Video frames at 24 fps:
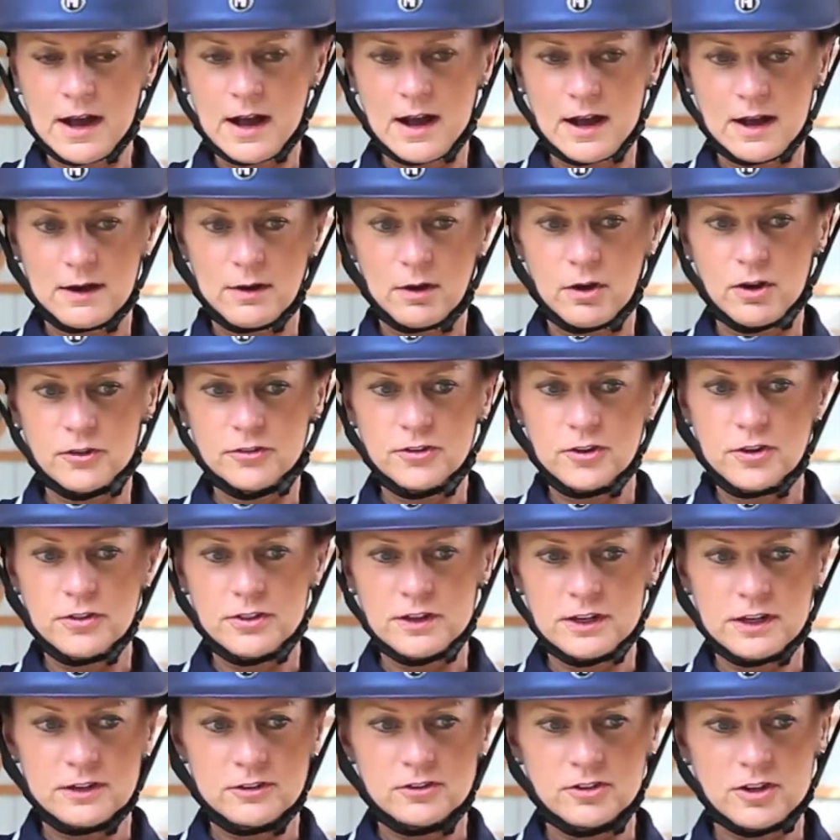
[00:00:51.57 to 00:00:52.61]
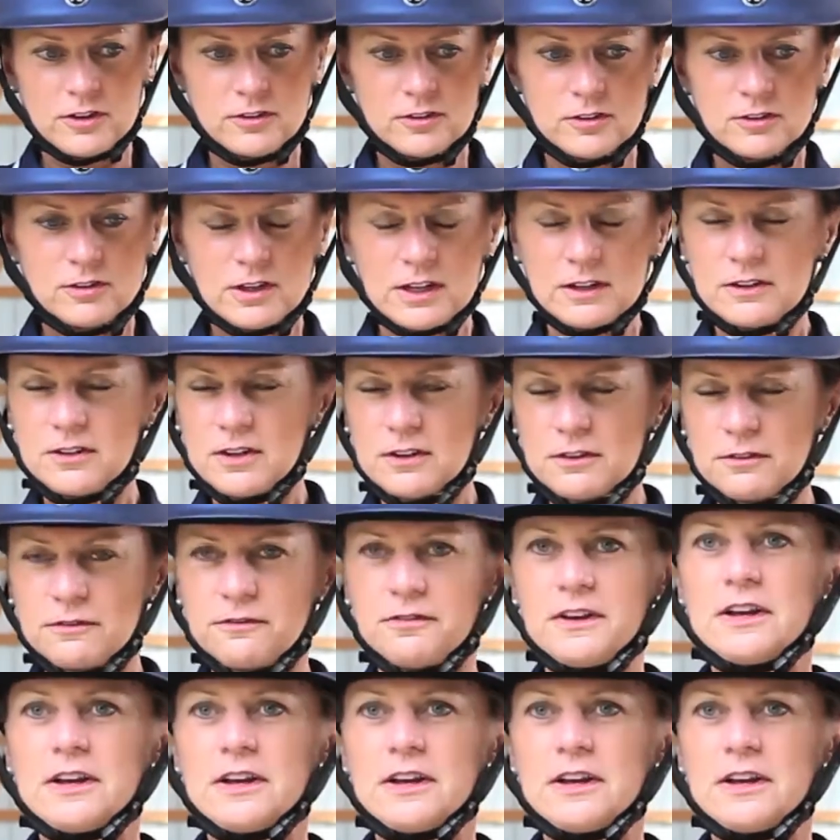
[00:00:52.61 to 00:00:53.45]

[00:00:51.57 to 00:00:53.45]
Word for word: Uh, also that it just, it just